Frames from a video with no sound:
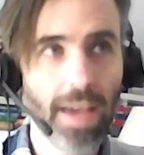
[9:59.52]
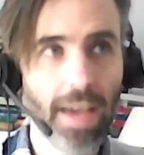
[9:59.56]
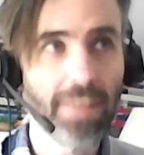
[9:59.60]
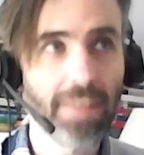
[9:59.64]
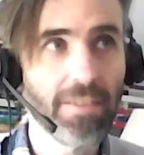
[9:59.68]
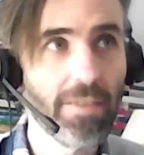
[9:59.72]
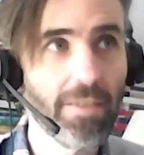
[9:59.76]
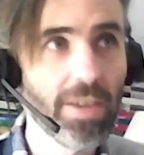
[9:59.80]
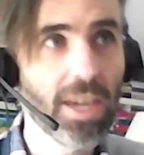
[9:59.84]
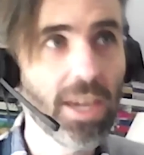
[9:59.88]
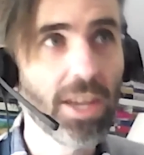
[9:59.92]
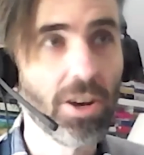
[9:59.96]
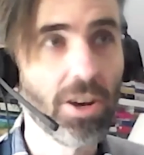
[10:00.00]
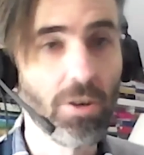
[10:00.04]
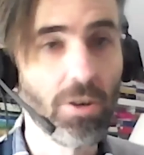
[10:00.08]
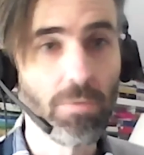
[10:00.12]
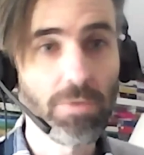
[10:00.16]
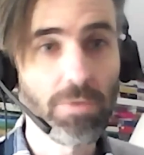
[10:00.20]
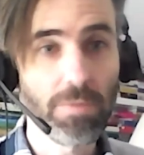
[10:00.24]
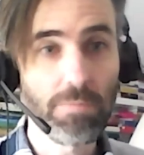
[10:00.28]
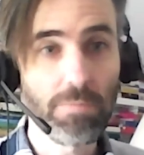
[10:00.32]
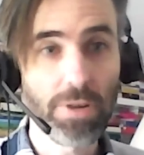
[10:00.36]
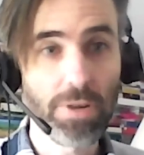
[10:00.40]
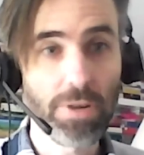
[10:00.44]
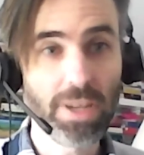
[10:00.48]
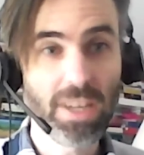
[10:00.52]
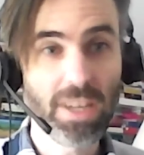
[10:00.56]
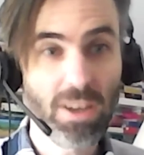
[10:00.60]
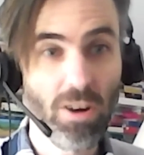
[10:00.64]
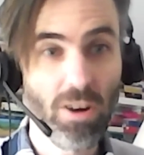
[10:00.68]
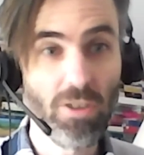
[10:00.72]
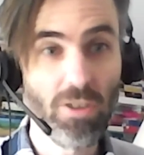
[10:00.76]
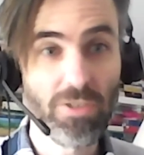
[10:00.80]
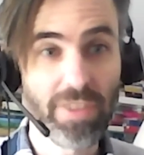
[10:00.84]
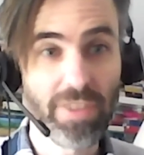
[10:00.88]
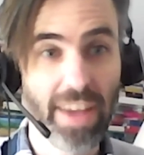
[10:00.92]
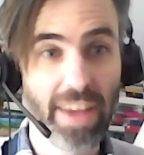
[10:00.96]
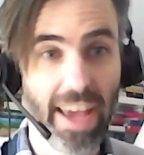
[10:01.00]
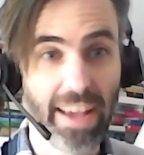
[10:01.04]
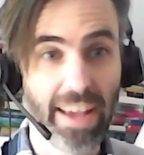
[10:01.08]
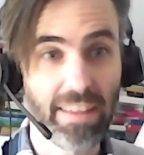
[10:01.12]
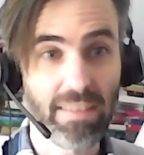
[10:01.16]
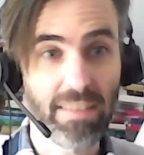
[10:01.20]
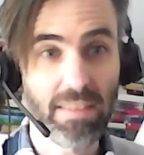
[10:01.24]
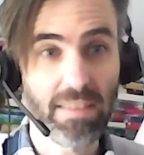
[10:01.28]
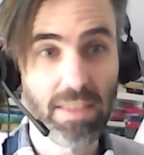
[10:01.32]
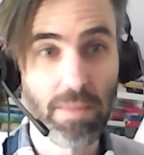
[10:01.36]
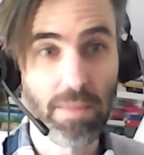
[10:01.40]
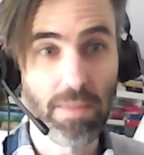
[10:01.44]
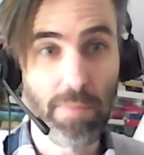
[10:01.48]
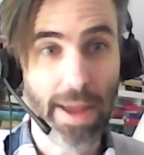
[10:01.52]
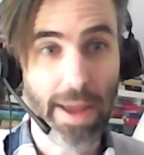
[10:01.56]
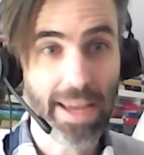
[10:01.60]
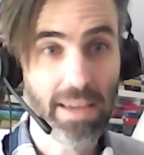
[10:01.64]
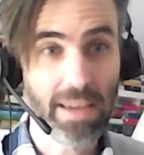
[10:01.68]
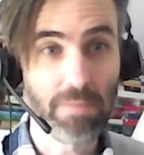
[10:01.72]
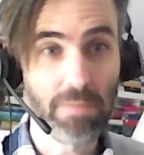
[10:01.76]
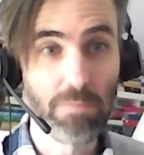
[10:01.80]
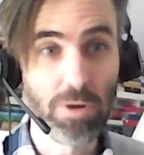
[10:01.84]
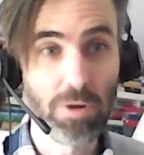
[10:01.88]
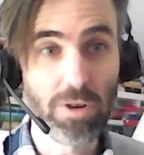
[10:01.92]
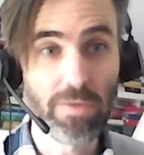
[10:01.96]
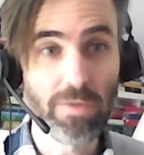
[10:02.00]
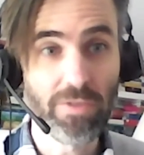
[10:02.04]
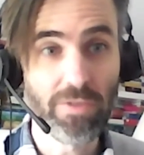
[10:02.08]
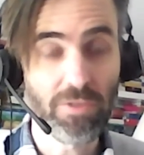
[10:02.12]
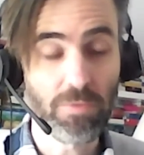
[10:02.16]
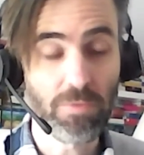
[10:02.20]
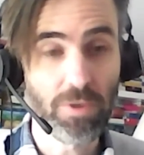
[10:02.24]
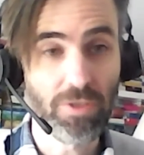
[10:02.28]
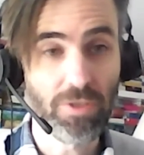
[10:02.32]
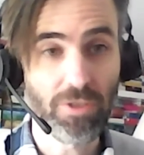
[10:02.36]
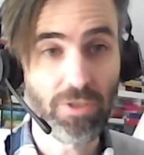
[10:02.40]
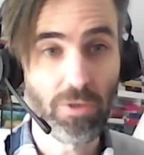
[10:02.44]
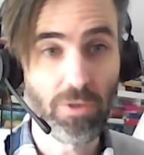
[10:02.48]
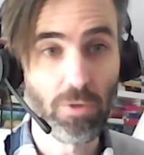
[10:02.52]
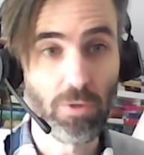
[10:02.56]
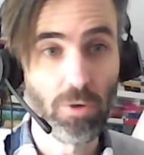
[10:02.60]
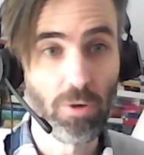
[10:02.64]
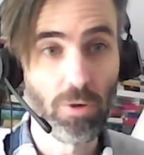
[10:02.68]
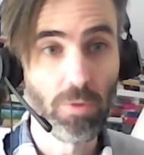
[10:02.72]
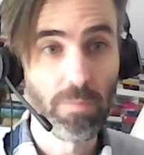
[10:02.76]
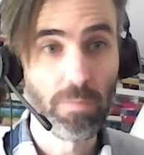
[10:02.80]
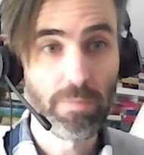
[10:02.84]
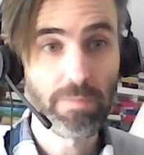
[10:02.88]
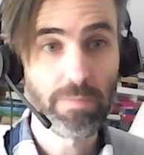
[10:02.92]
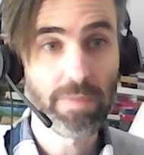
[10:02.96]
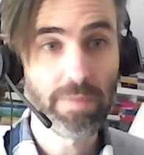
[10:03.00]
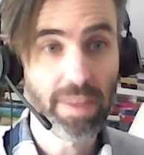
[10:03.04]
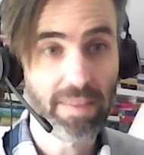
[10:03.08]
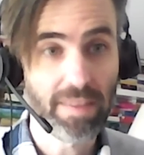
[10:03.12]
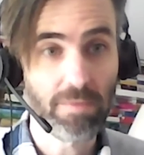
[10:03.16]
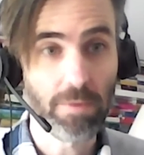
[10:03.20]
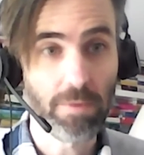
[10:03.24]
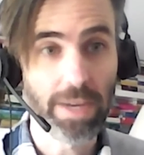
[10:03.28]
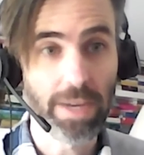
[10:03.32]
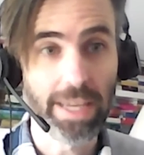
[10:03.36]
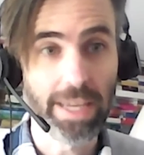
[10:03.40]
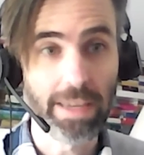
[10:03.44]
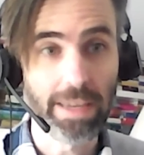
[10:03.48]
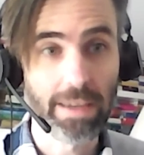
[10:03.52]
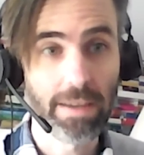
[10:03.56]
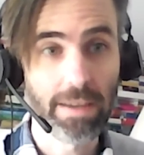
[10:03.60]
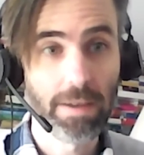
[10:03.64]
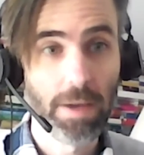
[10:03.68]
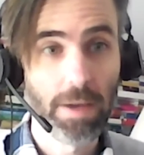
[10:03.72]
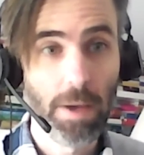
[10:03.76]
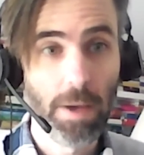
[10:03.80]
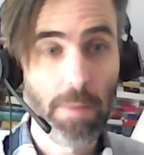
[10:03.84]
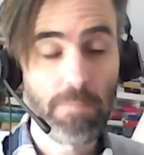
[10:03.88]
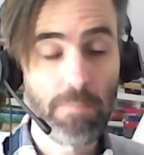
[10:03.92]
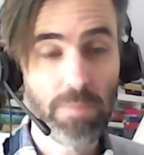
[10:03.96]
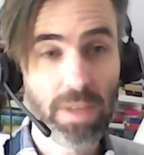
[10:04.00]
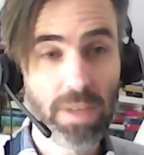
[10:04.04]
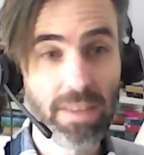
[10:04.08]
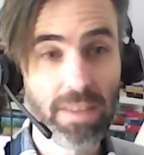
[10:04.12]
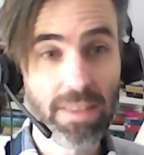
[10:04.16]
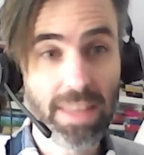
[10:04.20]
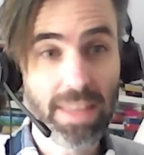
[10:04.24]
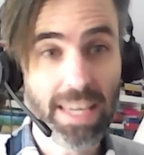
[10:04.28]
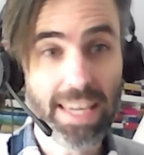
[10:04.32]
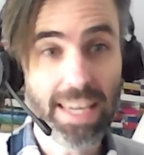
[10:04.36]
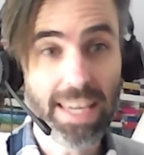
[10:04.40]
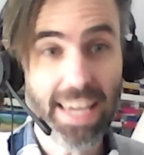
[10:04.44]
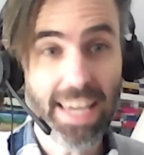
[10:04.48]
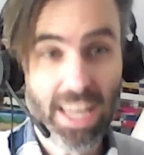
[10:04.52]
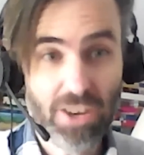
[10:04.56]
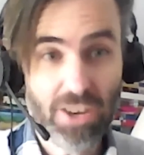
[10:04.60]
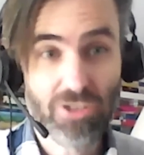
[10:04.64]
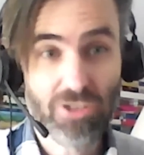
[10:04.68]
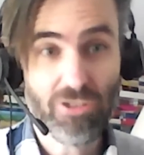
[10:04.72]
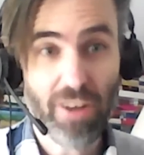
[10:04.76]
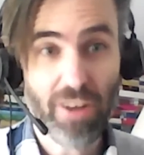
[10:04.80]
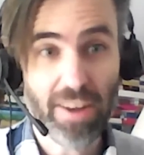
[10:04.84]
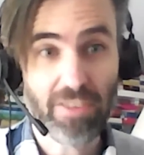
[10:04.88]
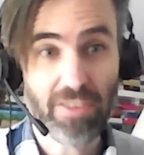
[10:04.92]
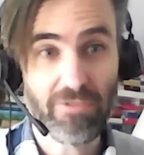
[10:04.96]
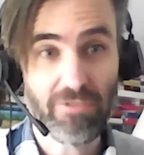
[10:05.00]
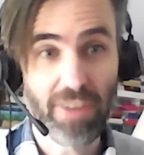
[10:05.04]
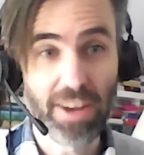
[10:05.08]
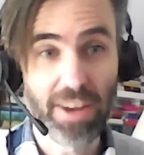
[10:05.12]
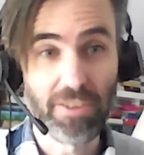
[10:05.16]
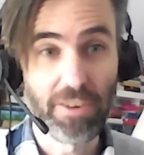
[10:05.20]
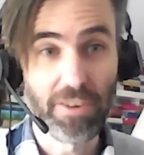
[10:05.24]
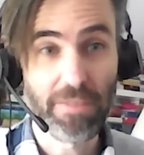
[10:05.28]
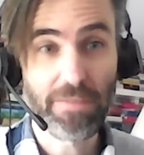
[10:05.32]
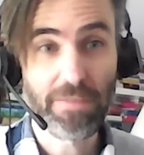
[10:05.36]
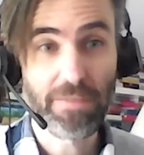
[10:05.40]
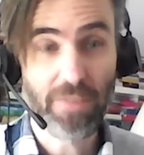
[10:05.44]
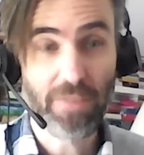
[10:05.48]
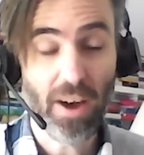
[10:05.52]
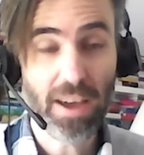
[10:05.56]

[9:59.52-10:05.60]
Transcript: Yes, I mean, to put in context the bank moves we saw this week, the interest rate on a